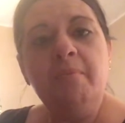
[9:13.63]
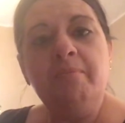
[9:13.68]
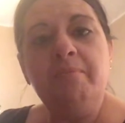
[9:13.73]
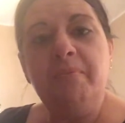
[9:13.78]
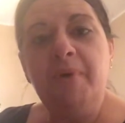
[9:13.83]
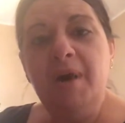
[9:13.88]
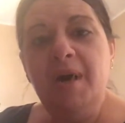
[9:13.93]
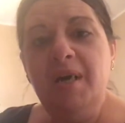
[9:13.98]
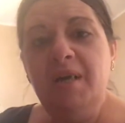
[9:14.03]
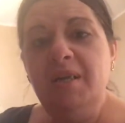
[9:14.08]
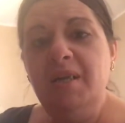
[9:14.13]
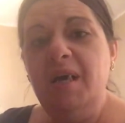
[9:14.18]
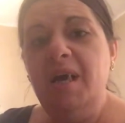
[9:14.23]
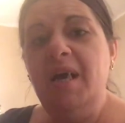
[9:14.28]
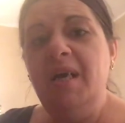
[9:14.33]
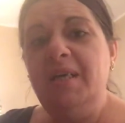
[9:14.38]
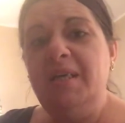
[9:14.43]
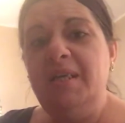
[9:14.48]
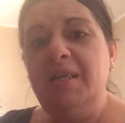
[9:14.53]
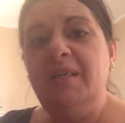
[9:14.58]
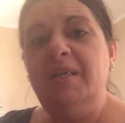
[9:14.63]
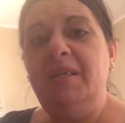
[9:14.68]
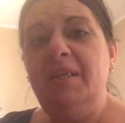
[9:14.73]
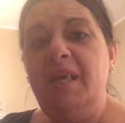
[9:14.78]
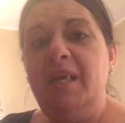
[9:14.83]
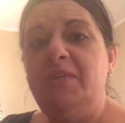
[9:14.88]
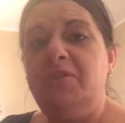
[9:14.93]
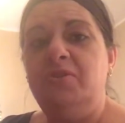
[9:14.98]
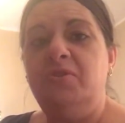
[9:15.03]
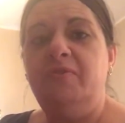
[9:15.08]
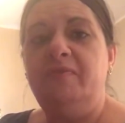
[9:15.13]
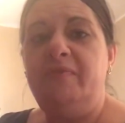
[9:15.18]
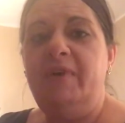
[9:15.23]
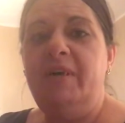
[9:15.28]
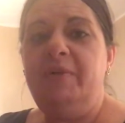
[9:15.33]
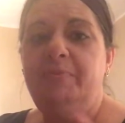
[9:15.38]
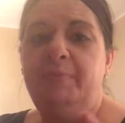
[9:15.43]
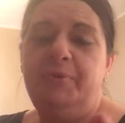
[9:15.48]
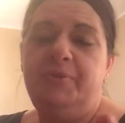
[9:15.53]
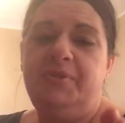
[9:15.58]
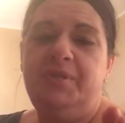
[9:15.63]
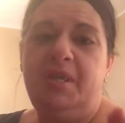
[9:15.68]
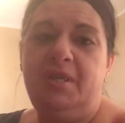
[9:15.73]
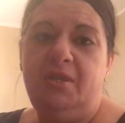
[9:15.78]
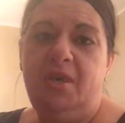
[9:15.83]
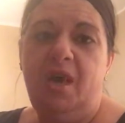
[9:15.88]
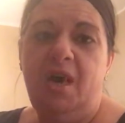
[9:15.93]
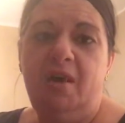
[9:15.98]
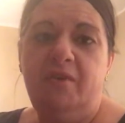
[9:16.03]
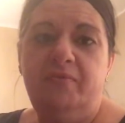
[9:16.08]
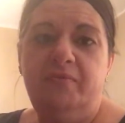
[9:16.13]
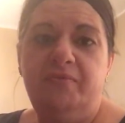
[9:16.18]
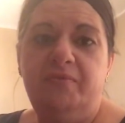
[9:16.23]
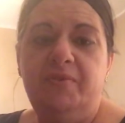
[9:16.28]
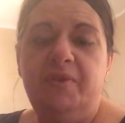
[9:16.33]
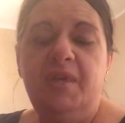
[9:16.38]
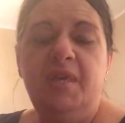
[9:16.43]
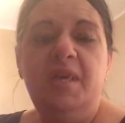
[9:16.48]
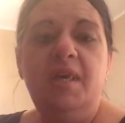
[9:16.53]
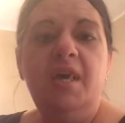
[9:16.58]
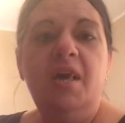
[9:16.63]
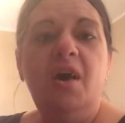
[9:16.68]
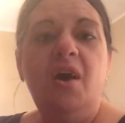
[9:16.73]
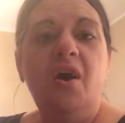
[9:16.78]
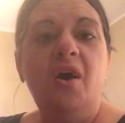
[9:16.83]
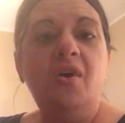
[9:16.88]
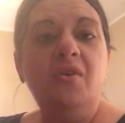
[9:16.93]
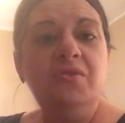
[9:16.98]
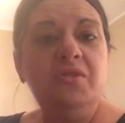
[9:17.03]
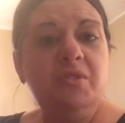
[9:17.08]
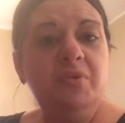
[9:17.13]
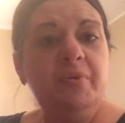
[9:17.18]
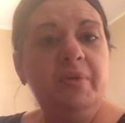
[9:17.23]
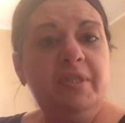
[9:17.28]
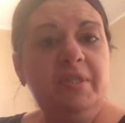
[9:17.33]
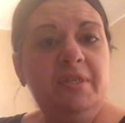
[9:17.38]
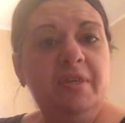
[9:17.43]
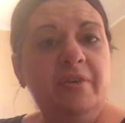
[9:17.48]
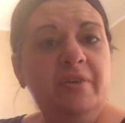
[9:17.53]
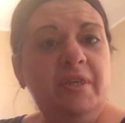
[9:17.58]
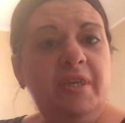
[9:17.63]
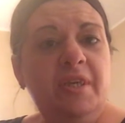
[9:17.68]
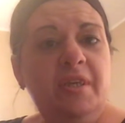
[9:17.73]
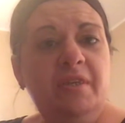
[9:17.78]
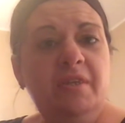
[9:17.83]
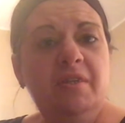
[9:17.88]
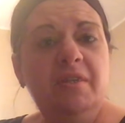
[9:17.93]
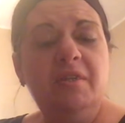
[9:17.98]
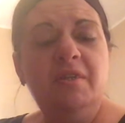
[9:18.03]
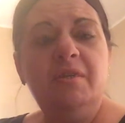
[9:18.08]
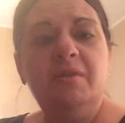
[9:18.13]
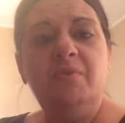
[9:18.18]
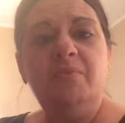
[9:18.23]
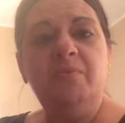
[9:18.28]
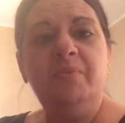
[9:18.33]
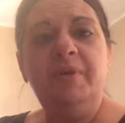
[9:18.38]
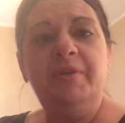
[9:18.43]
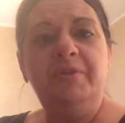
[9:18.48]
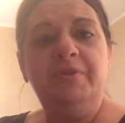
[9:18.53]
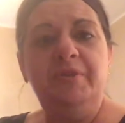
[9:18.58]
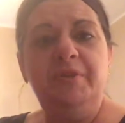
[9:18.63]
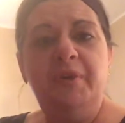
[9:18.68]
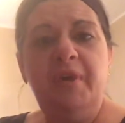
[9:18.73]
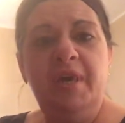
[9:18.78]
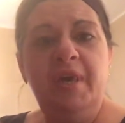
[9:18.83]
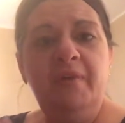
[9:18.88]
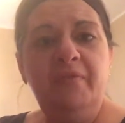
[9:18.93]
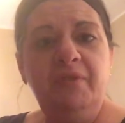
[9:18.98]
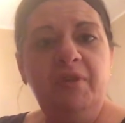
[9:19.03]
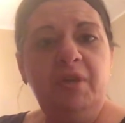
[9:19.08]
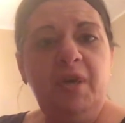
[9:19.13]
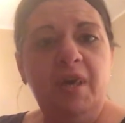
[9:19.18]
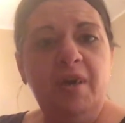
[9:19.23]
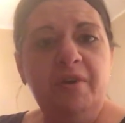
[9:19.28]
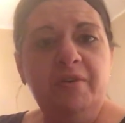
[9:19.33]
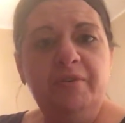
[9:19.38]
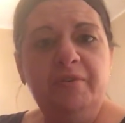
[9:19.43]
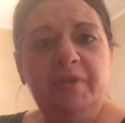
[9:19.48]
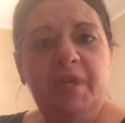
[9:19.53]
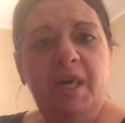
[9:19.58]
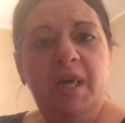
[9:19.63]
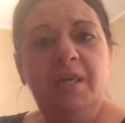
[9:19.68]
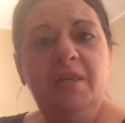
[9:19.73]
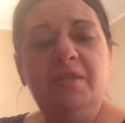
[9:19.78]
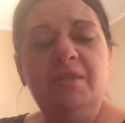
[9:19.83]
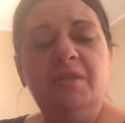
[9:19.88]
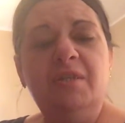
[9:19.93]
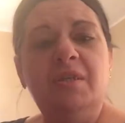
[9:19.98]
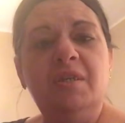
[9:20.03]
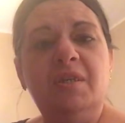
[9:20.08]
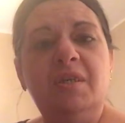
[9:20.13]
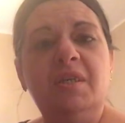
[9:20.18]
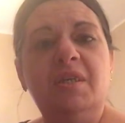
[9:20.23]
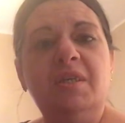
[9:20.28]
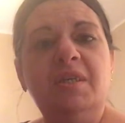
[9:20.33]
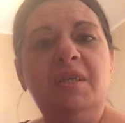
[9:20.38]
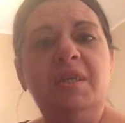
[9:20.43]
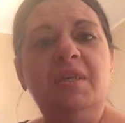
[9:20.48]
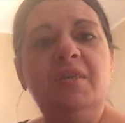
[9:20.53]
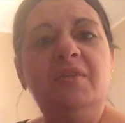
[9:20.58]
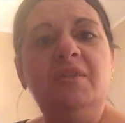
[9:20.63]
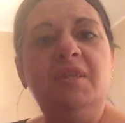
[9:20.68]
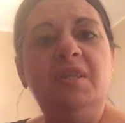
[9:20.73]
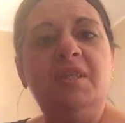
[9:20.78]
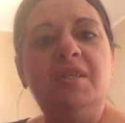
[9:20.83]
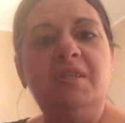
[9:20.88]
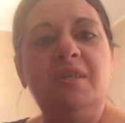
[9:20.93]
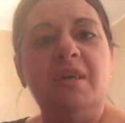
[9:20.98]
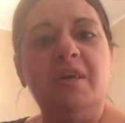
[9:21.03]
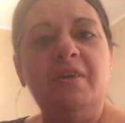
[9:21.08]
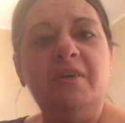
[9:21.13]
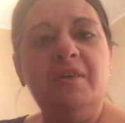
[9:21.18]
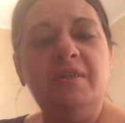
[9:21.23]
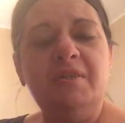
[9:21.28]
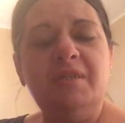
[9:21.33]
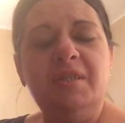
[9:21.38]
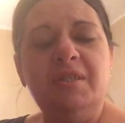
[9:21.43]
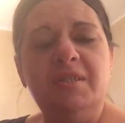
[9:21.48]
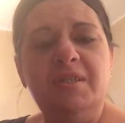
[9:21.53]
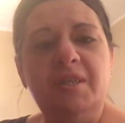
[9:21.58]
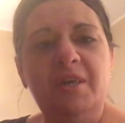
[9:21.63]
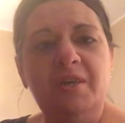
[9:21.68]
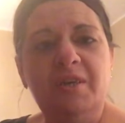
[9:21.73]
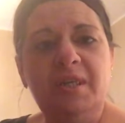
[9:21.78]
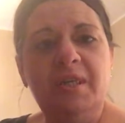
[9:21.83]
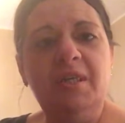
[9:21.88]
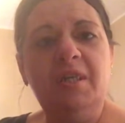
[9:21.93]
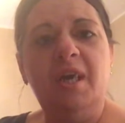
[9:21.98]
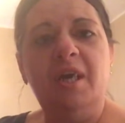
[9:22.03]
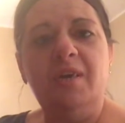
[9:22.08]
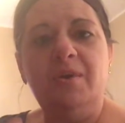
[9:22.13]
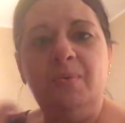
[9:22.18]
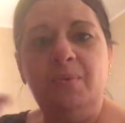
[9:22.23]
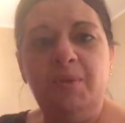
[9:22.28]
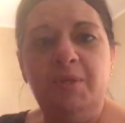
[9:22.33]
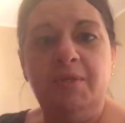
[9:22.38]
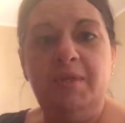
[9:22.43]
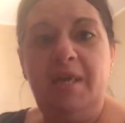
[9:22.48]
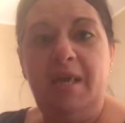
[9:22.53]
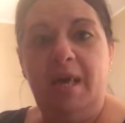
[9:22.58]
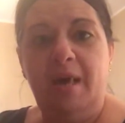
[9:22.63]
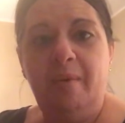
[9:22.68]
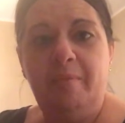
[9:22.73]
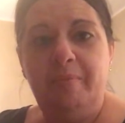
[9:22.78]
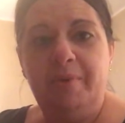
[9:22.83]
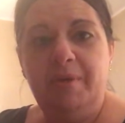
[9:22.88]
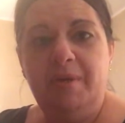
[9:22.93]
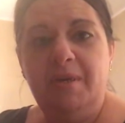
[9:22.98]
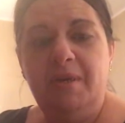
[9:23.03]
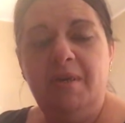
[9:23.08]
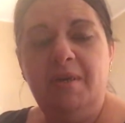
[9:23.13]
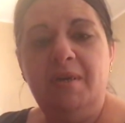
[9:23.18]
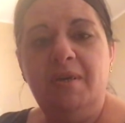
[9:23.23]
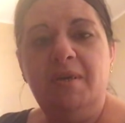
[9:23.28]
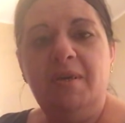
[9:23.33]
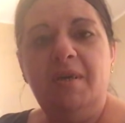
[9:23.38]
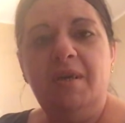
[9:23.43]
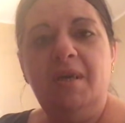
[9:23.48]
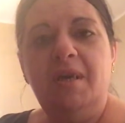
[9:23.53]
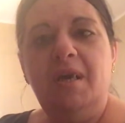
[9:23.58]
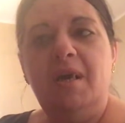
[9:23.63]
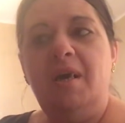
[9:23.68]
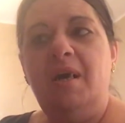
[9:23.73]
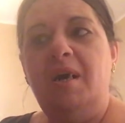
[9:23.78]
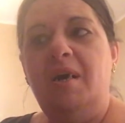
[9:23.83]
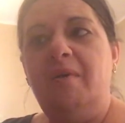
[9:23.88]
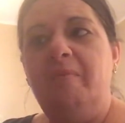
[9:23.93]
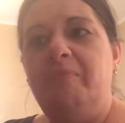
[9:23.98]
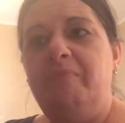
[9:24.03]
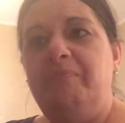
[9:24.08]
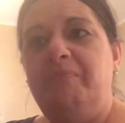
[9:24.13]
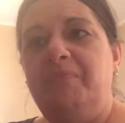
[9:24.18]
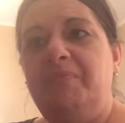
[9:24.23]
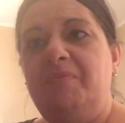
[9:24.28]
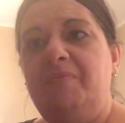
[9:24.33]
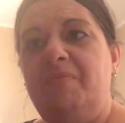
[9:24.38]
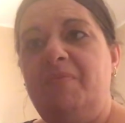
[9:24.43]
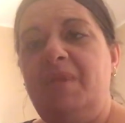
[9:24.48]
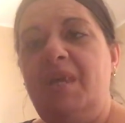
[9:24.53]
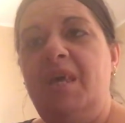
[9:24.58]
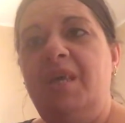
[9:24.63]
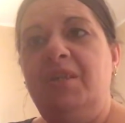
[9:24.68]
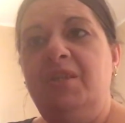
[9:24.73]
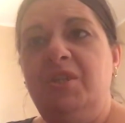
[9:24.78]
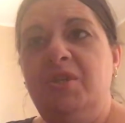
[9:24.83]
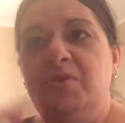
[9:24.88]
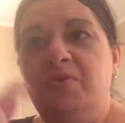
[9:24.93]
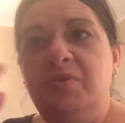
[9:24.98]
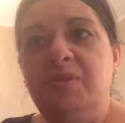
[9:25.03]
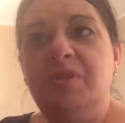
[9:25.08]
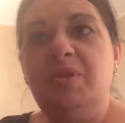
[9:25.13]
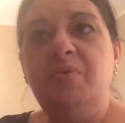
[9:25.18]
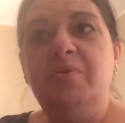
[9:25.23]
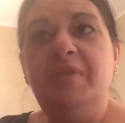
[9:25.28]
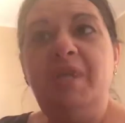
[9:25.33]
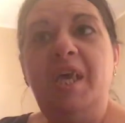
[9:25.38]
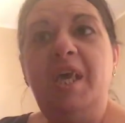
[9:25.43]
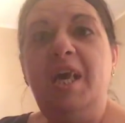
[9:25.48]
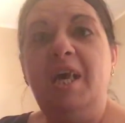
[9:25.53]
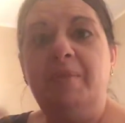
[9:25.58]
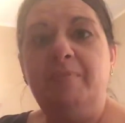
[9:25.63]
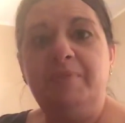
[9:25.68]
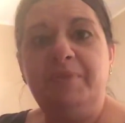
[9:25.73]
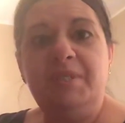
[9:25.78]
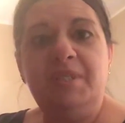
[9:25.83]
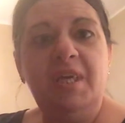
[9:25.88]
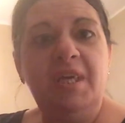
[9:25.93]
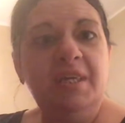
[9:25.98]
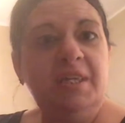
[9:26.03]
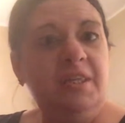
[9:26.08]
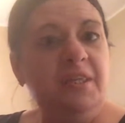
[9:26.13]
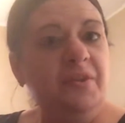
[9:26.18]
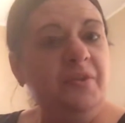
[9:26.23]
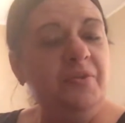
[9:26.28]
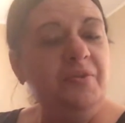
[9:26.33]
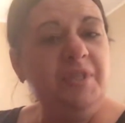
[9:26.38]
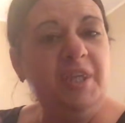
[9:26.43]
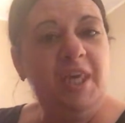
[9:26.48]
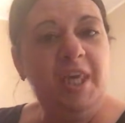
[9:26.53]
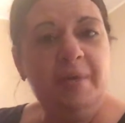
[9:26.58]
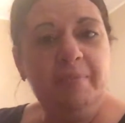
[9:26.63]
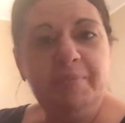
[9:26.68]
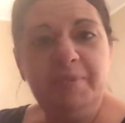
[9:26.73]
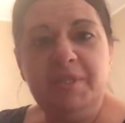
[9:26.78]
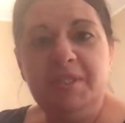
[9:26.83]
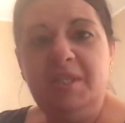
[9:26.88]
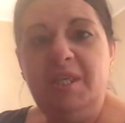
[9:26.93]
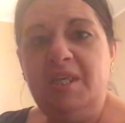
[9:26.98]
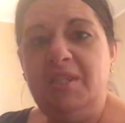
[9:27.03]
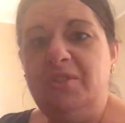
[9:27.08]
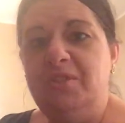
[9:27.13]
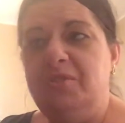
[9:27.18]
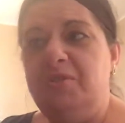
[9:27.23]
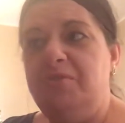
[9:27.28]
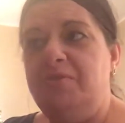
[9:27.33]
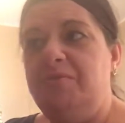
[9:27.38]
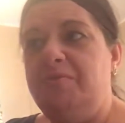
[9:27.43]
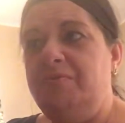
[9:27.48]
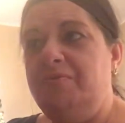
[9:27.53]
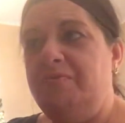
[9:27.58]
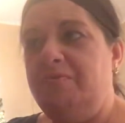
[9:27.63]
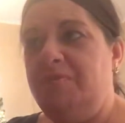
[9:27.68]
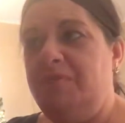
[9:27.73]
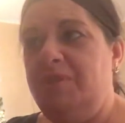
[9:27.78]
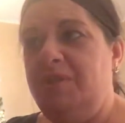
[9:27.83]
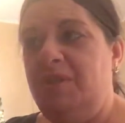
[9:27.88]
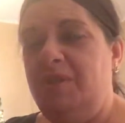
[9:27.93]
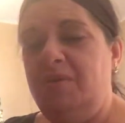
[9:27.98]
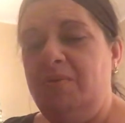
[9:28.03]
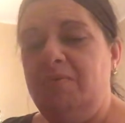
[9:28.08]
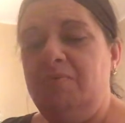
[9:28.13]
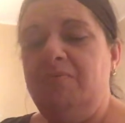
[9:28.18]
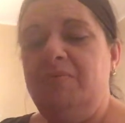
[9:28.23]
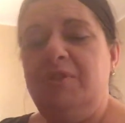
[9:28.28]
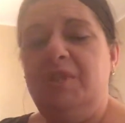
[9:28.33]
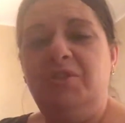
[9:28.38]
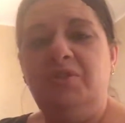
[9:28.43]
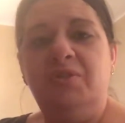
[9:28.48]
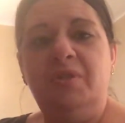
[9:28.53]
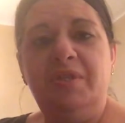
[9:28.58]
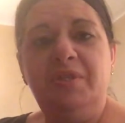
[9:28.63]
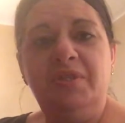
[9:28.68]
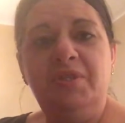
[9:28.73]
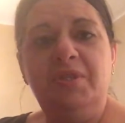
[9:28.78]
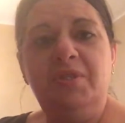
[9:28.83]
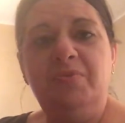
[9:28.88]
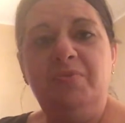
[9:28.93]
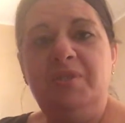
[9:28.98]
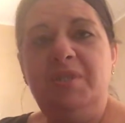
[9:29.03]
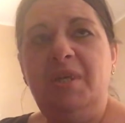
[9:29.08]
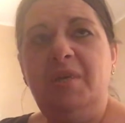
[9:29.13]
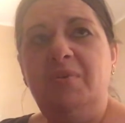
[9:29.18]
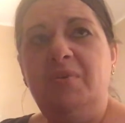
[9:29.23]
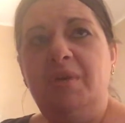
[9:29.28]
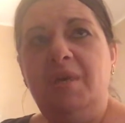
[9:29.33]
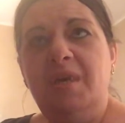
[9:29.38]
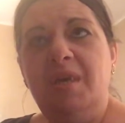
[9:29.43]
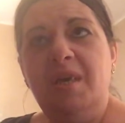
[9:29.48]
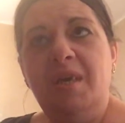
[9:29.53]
but I get an extra 5% off. Also at Target, whether you have the card or not, get the, tar the Target Cartwheel app. Um, and use those apps, any of those apps that you're, you know, that you like to use. Now,